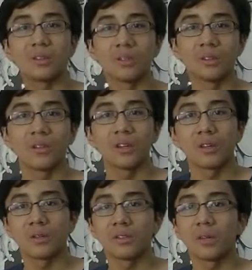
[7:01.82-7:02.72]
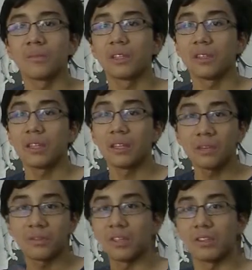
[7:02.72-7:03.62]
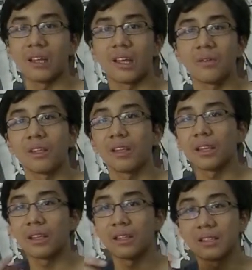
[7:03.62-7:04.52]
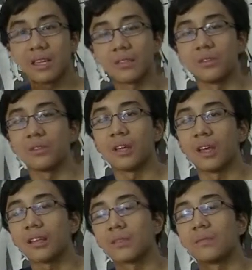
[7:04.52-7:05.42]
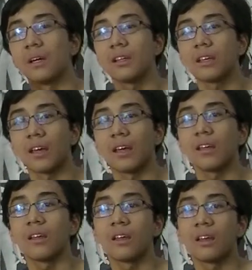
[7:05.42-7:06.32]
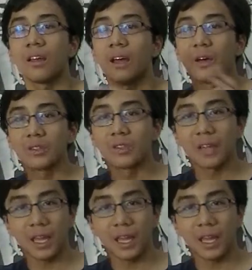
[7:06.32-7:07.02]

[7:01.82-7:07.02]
to do something different, and I really like they decided to do that. But yeah, I also